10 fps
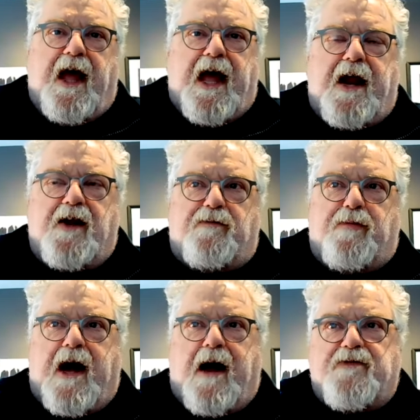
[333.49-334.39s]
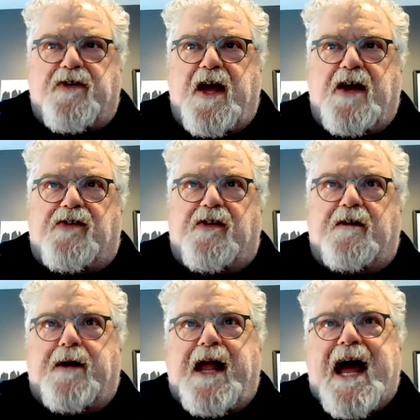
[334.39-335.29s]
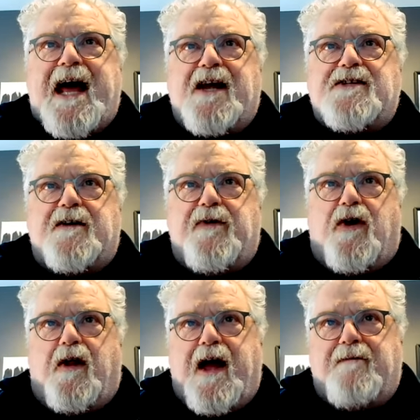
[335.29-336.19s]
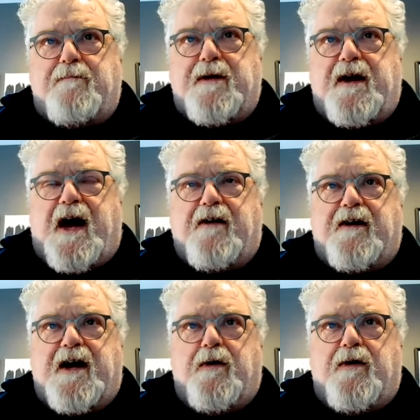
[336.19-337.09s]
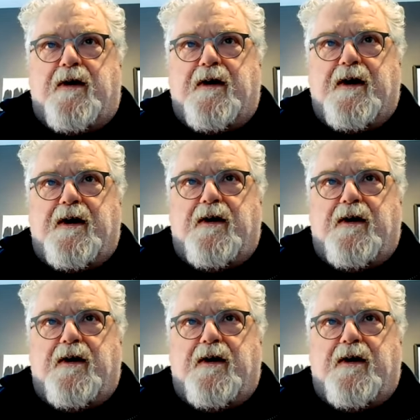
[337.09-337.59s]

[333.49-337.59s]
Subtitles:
And it's perhaps the case that the mechanics of it all haven't been ironed out or